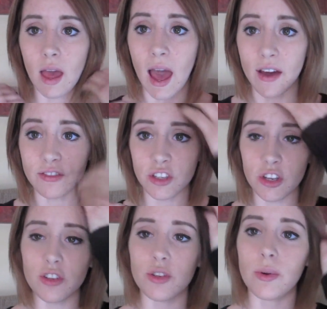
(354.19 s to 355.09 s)
After
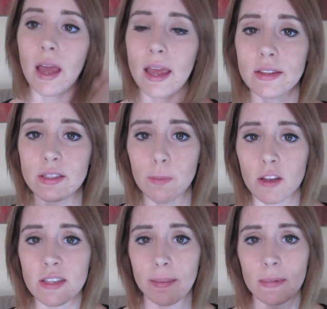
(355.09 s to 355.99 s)
you do it in small
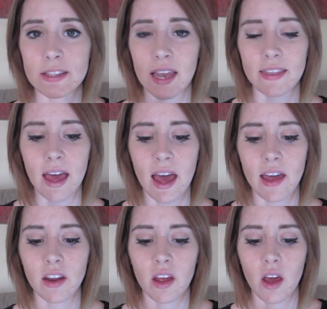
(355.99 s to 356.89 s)
segments like
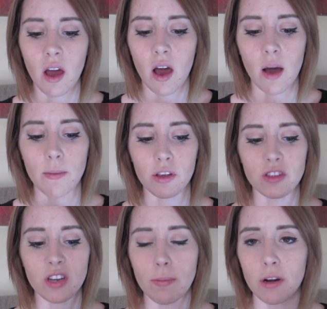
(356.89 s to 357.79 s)
that, you can
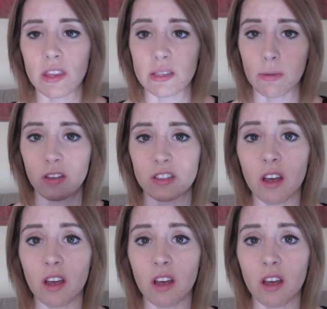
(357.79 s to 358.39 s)
start putting the small